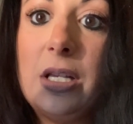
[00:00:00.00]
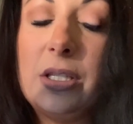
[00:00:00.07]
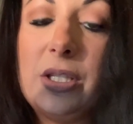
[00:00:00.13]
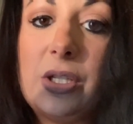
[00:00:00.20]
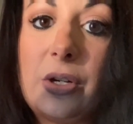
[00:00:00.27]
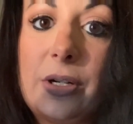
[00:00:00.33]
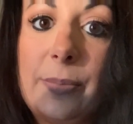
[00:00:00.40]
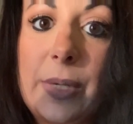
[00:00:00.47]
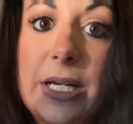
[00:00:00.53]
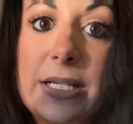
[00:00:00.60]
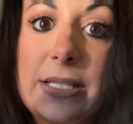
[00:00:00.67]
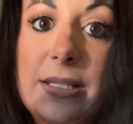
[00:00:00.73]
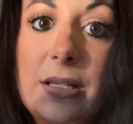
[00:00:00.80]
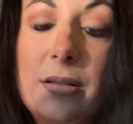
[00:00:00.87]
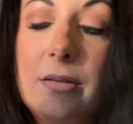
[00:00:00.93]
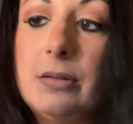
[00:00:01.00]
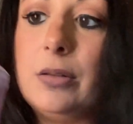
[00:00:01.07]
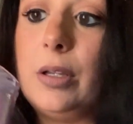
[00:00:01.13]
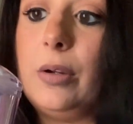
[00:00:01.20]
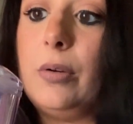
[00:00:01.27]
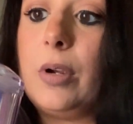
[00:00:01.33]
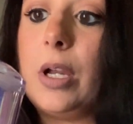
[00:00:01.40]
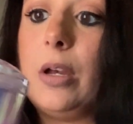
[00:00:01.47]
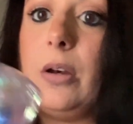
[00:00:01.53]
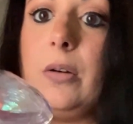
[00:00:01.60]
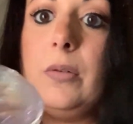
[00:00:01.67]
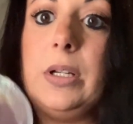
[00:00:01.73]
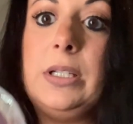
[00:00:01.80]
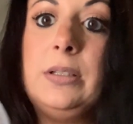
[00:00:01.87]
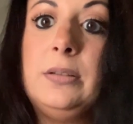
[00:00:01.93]
Starbucks
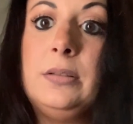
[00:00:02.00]
logo,